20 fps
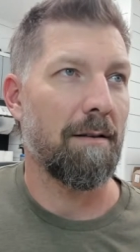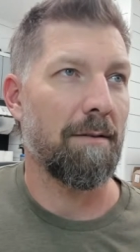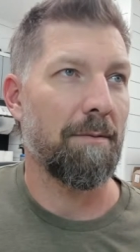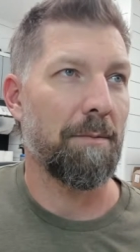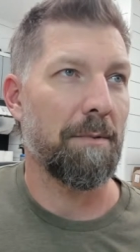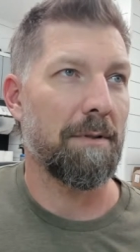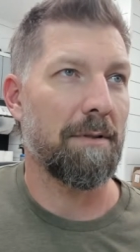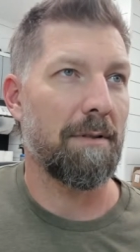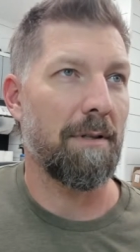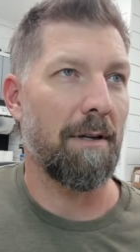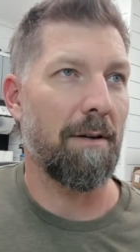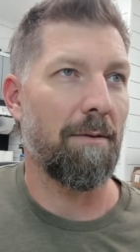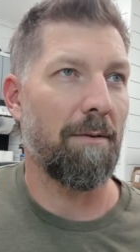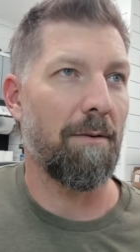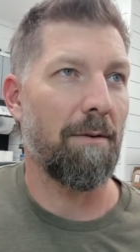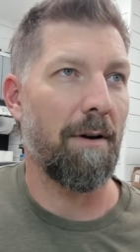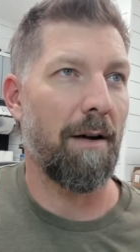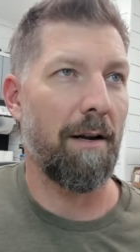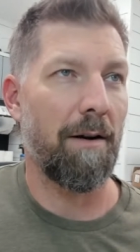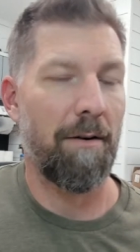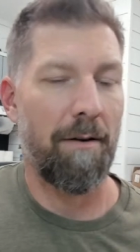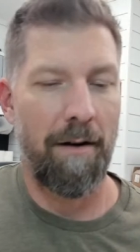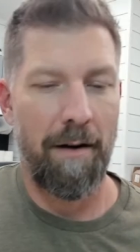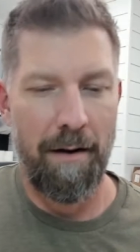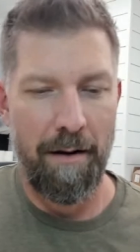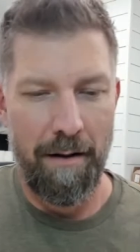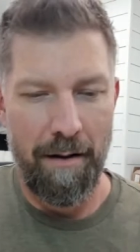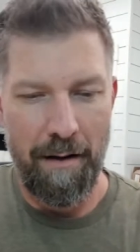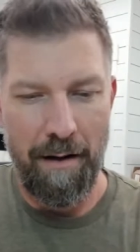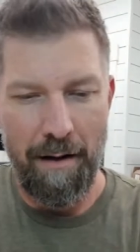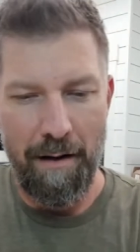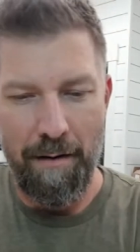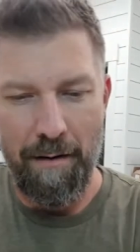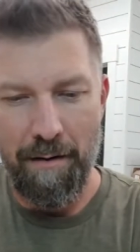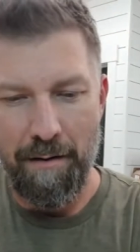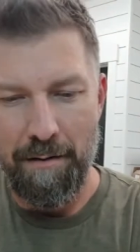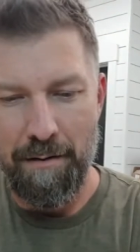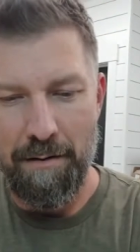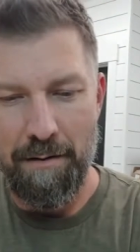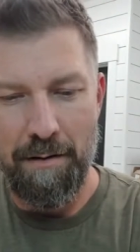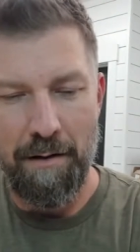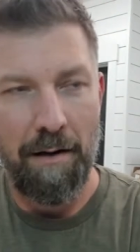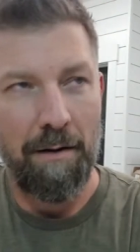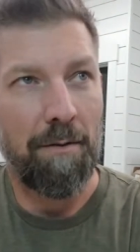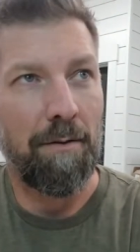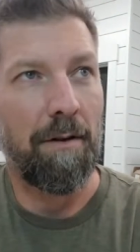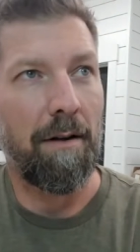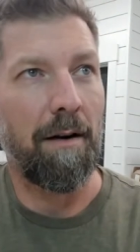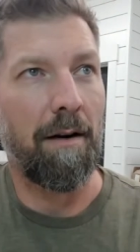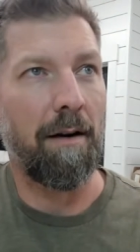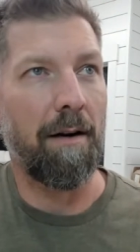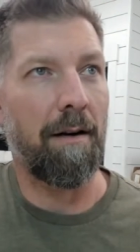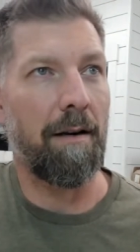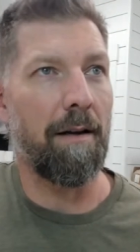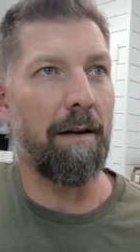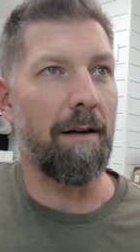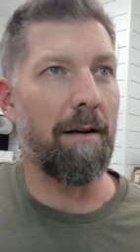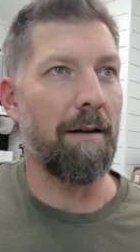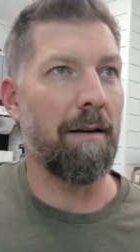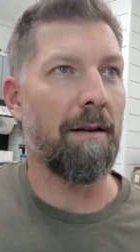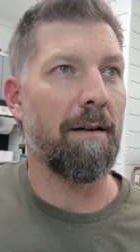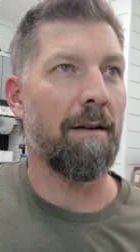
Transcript: You stayed right around that general area.